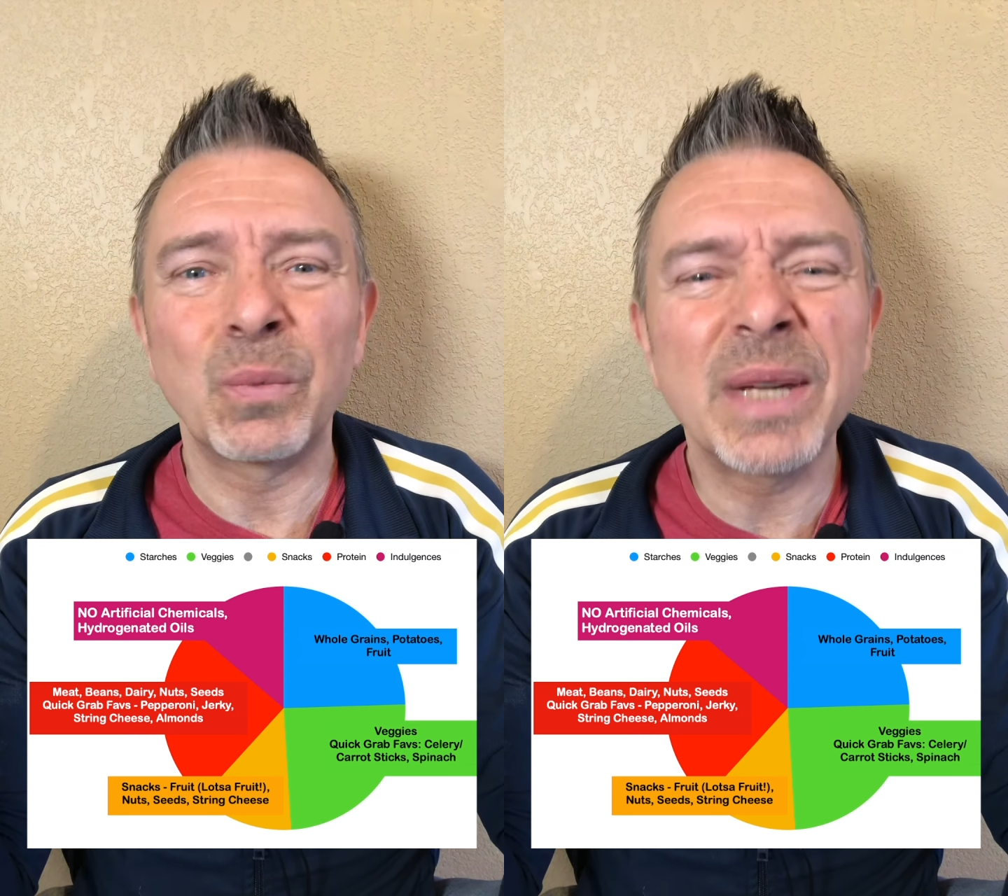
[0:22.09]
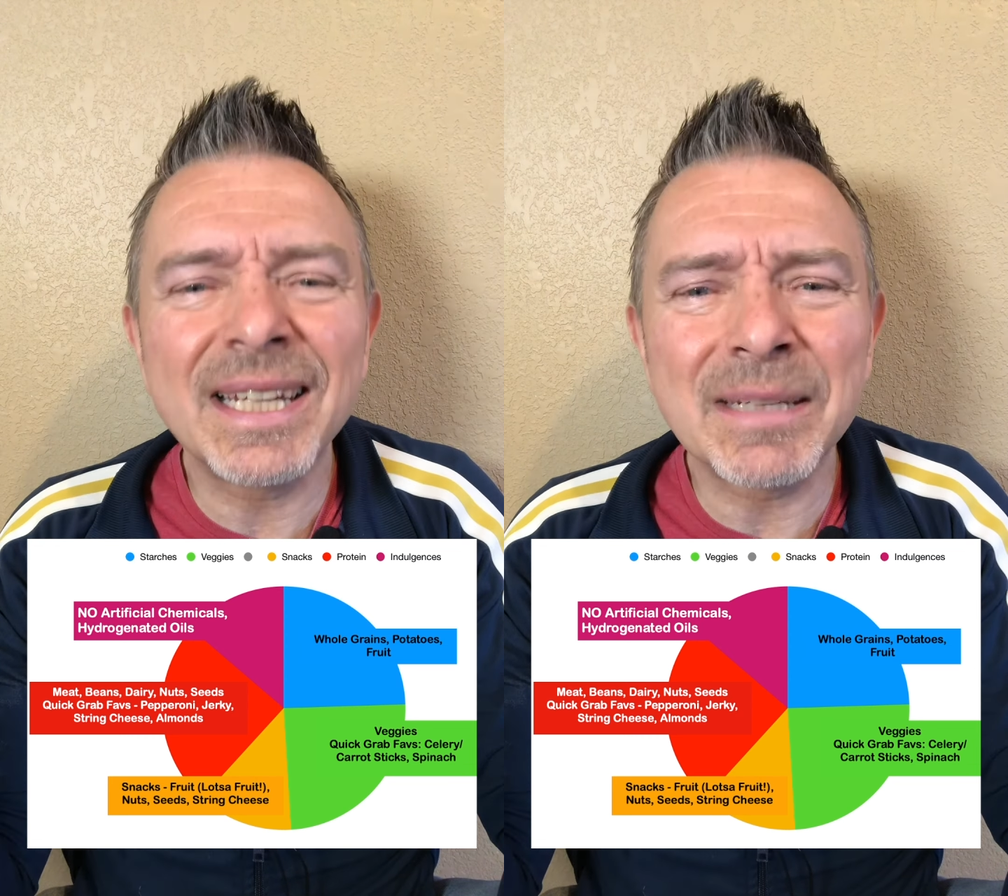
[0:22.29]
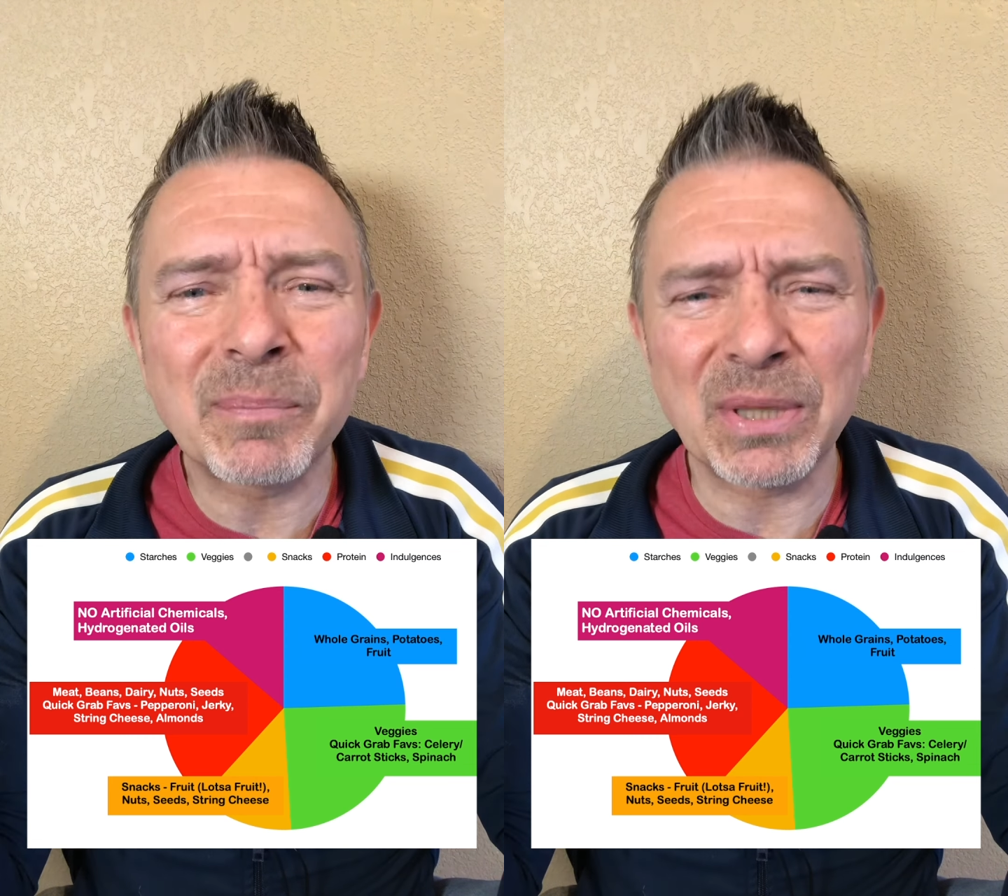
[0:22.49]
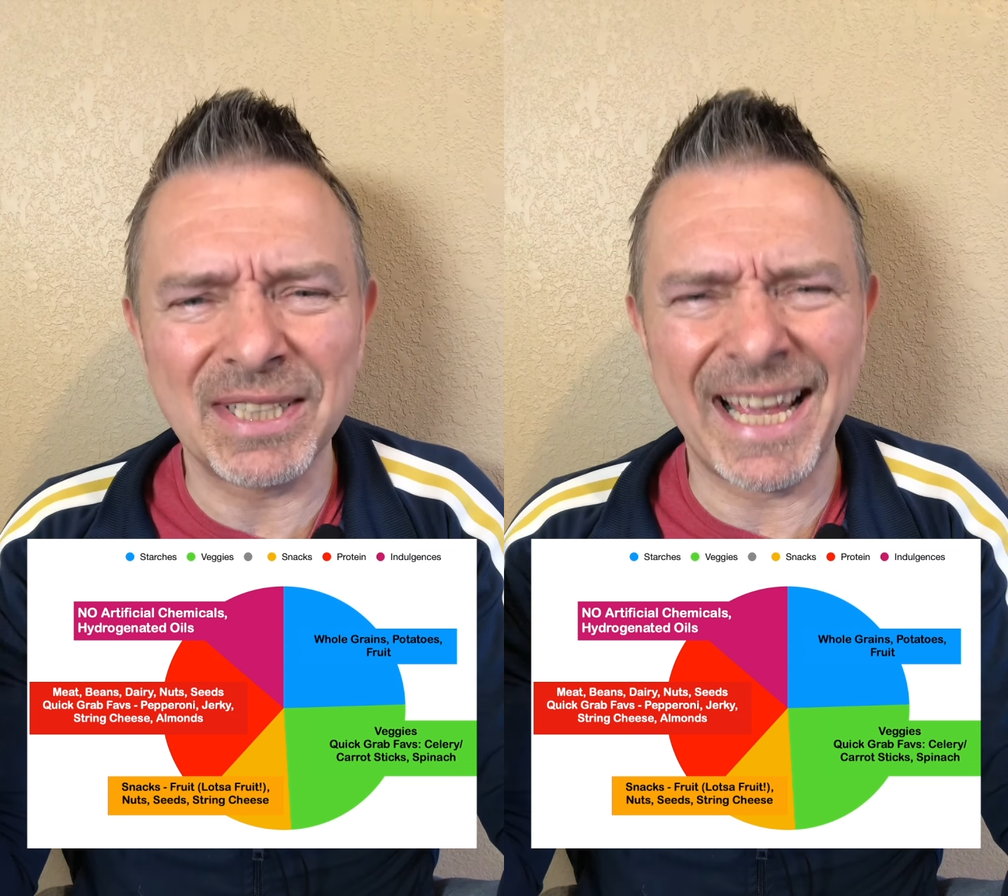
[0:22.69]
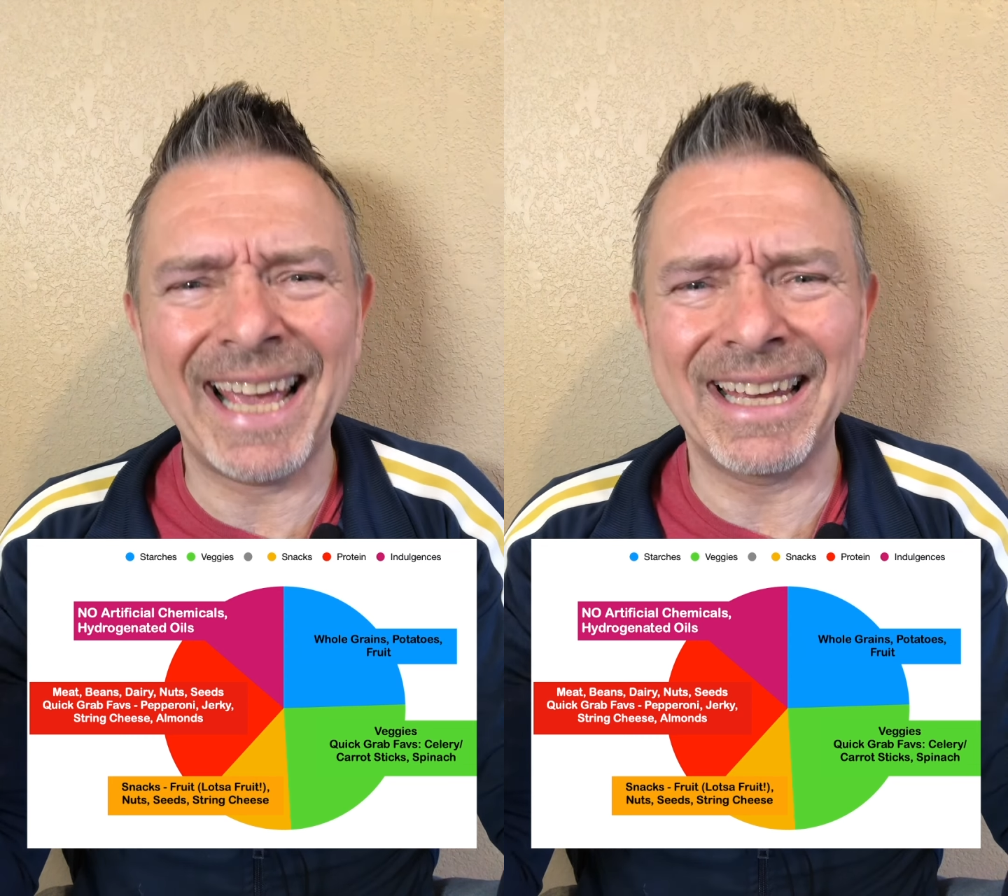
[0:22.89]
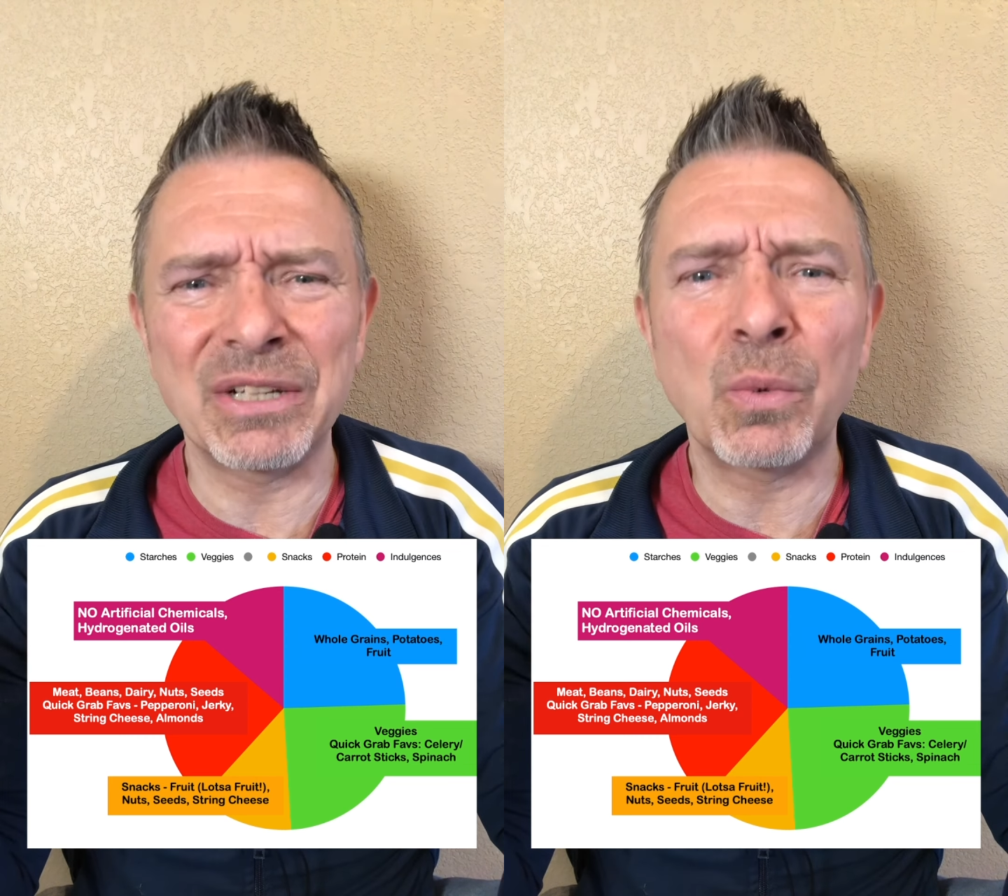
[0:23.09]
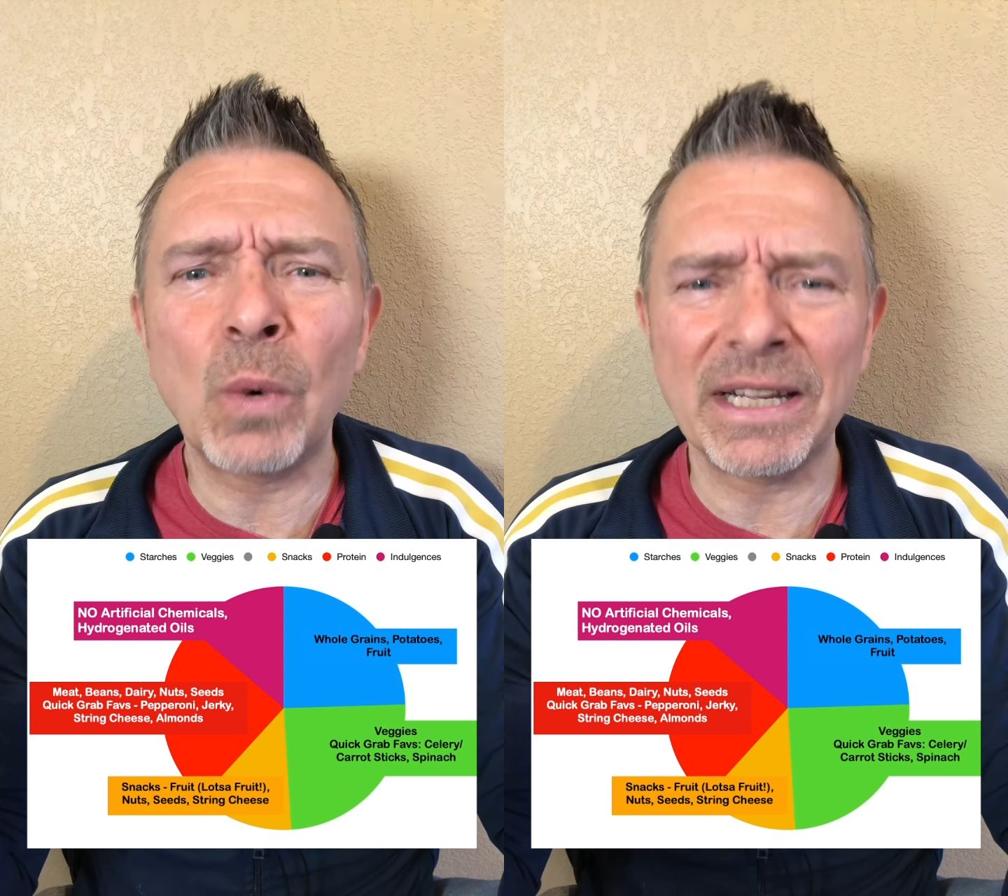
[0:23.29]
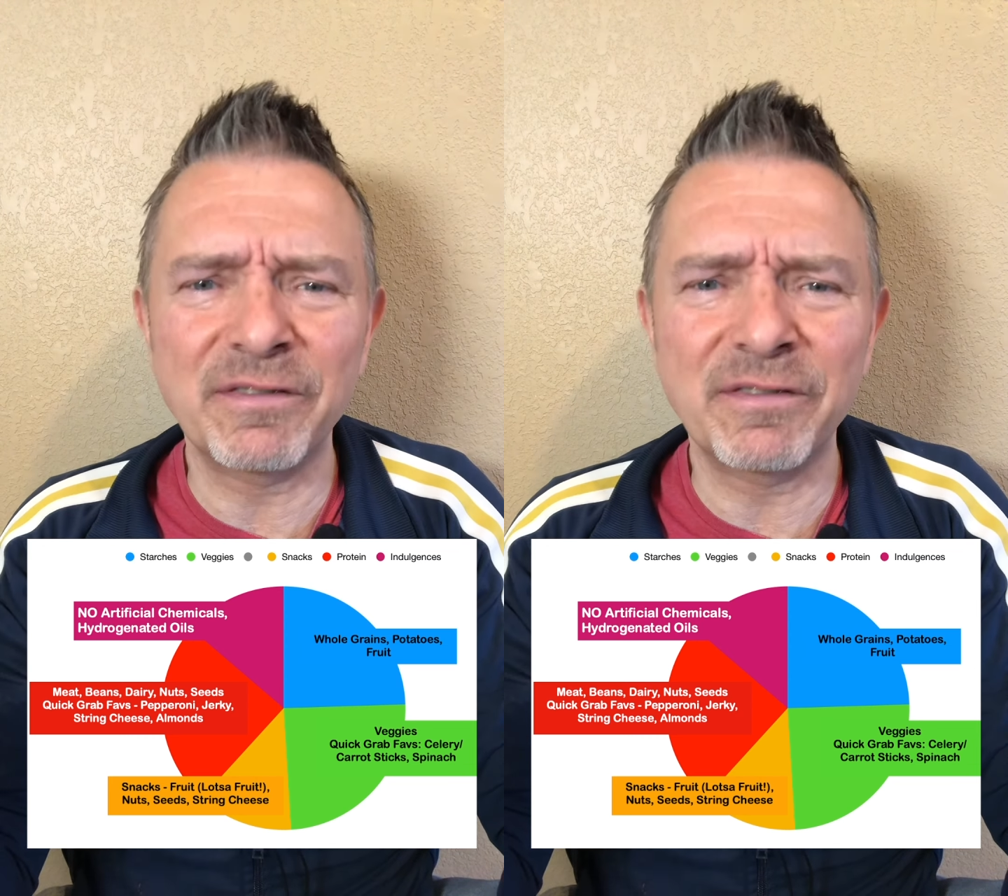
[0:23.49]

We didn't pretend a white